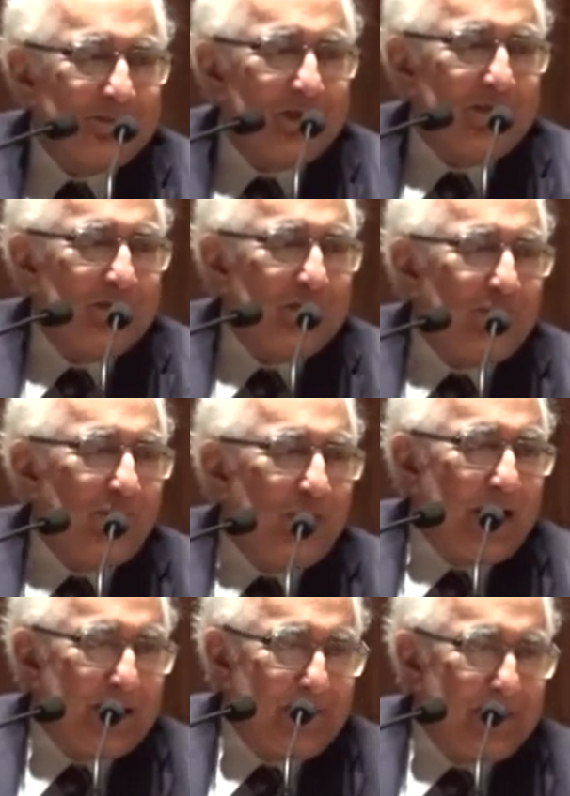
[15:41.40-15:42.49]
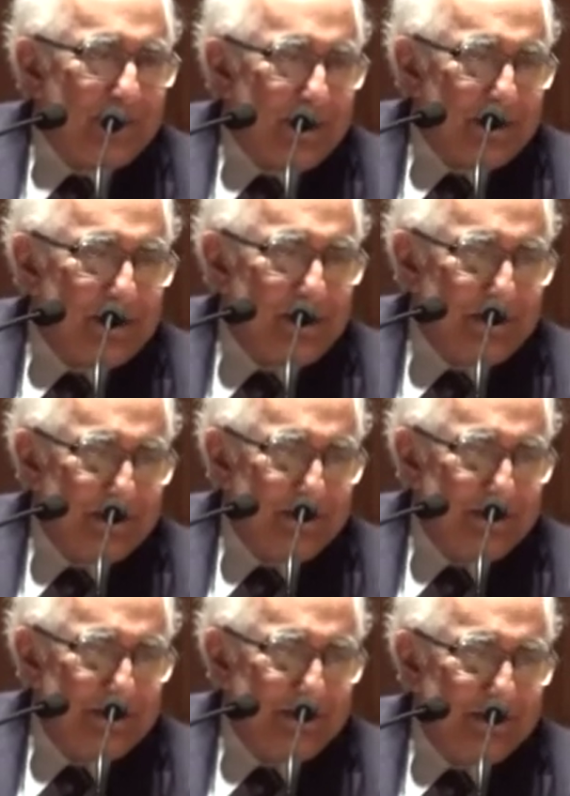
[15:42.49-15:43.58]
give you full accreditation,
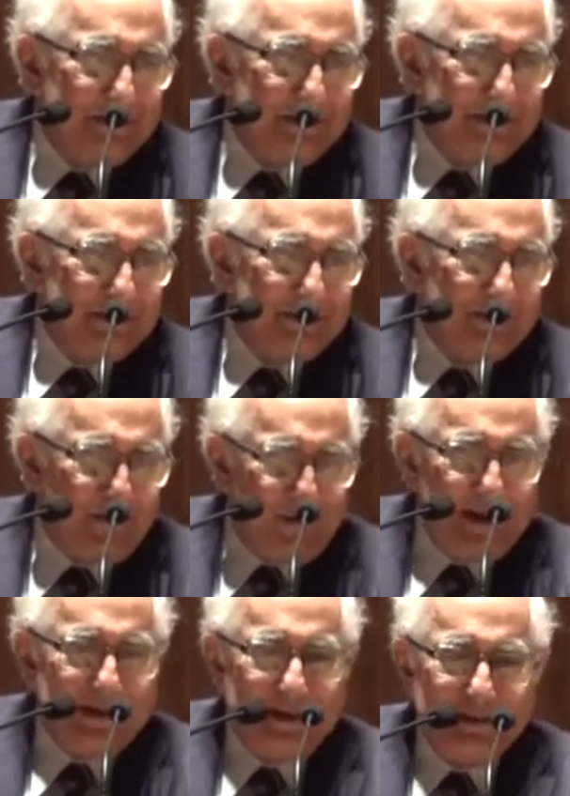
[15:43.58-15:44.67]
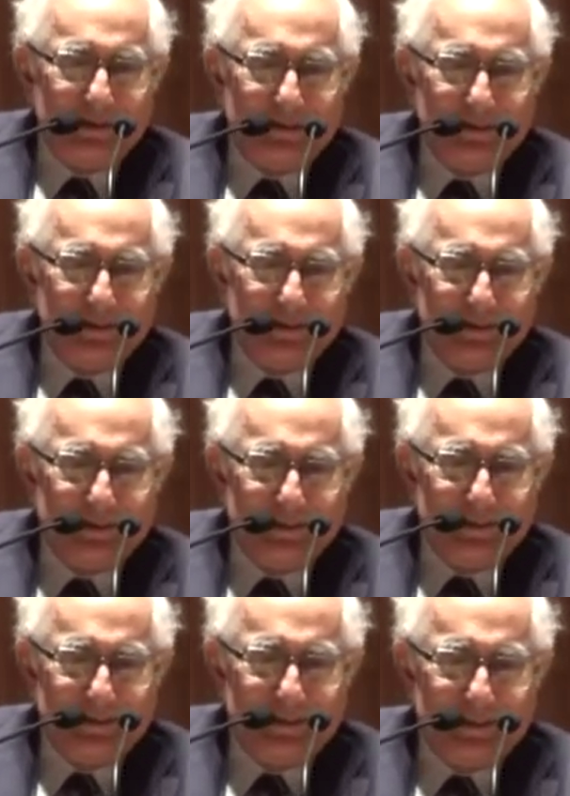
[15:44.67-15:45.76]
provided
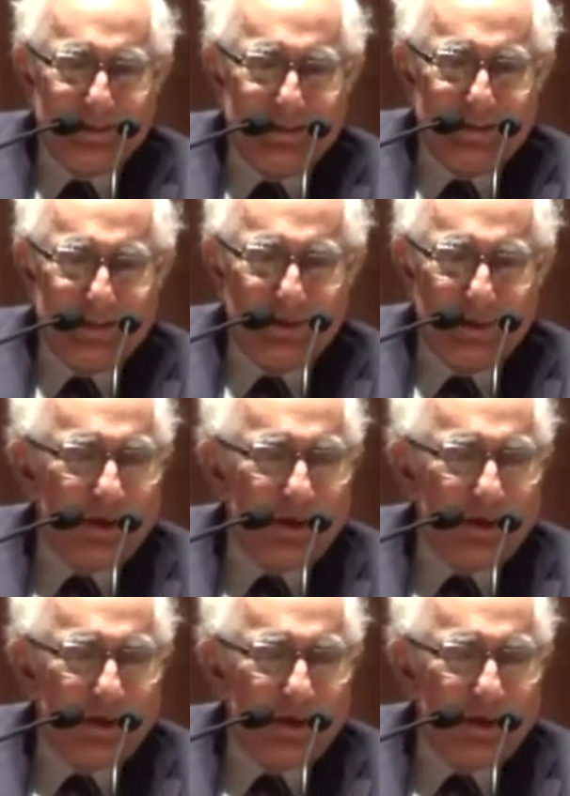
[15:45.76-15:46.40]
you